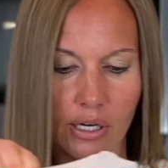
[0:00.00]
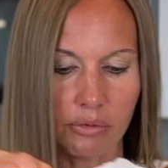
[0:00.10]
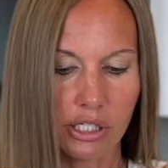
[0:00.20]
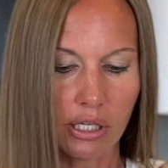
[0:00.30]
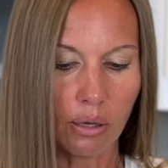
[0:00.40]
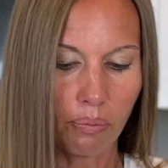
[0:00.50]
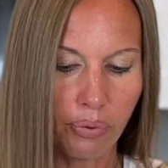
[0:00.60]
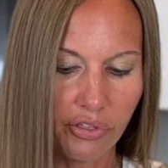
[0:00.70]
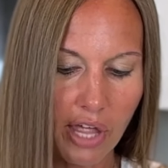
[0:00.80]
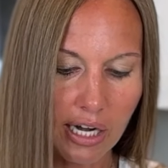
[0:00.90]
Just gonna
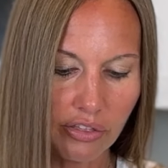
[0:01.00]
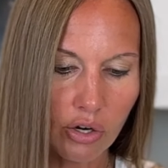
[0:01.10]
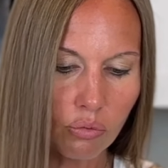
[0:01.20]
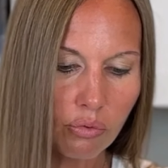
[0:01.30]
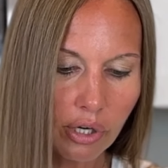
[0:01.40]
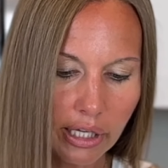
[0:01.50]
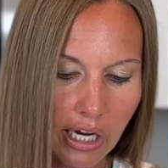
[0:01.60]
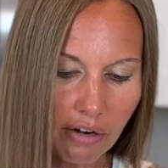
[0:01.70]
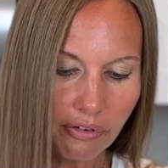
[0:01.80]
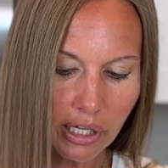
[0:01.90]
put that in there really
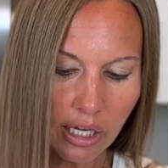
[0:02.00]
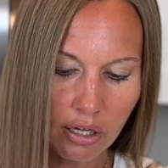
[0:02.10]
carefully.